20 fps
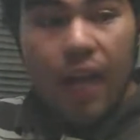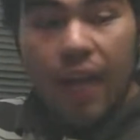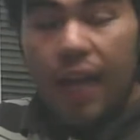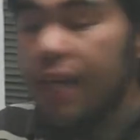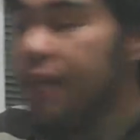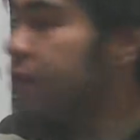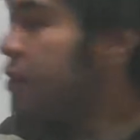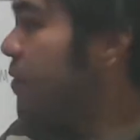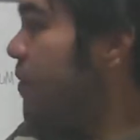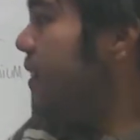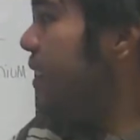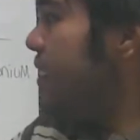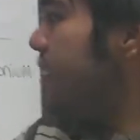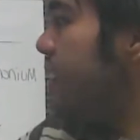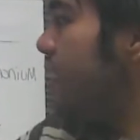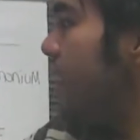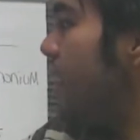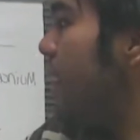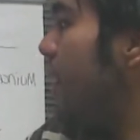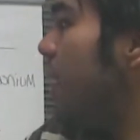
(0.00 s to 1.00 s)

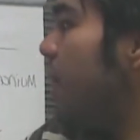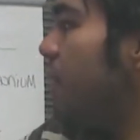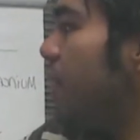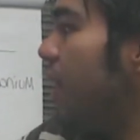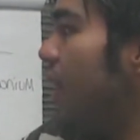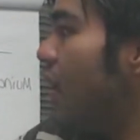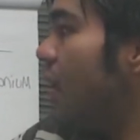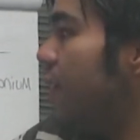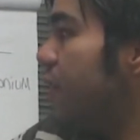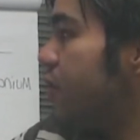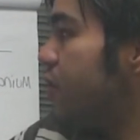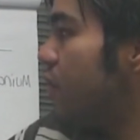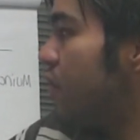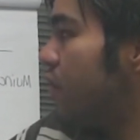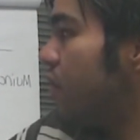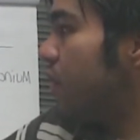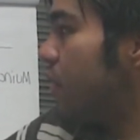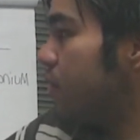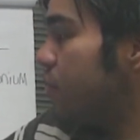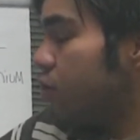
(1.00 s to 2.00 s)
Instruments that play on the
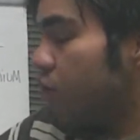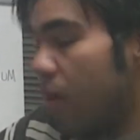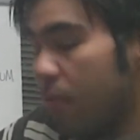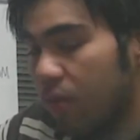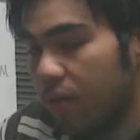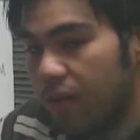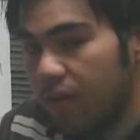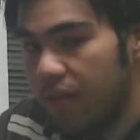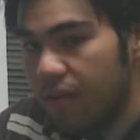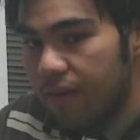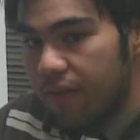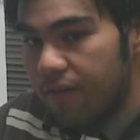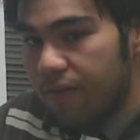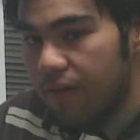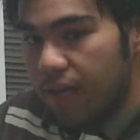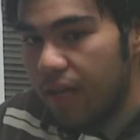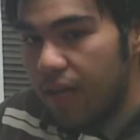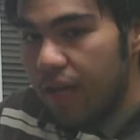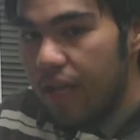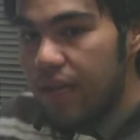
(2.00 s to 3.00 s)
treble clef
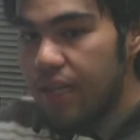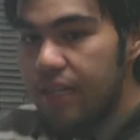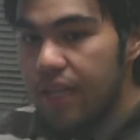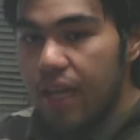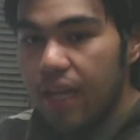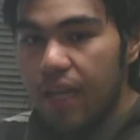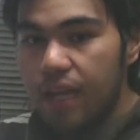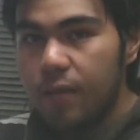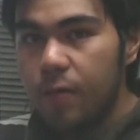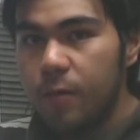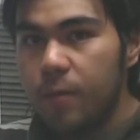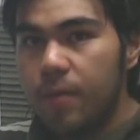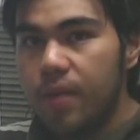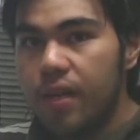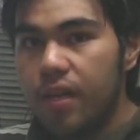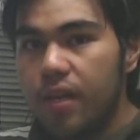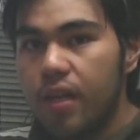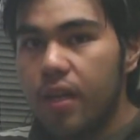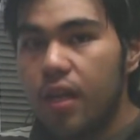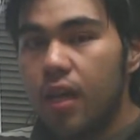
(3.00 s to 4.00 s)
tend to
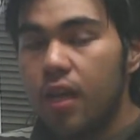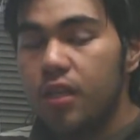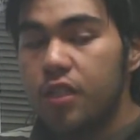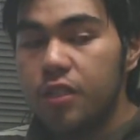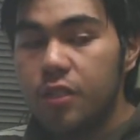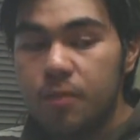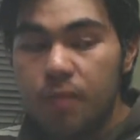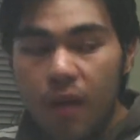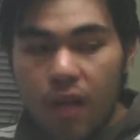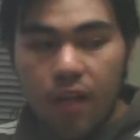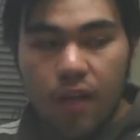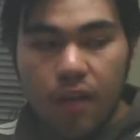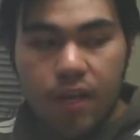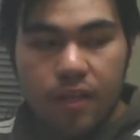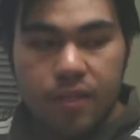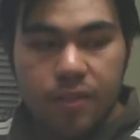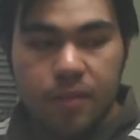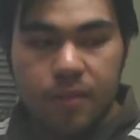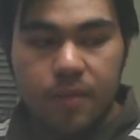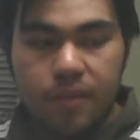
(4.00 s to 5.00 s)
be smaller
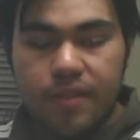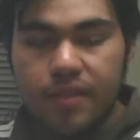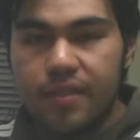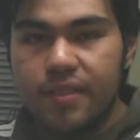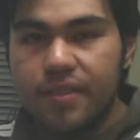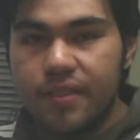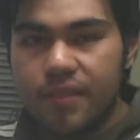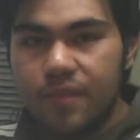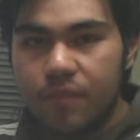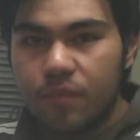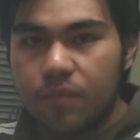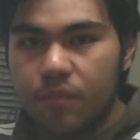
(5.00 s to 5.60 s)
instruments.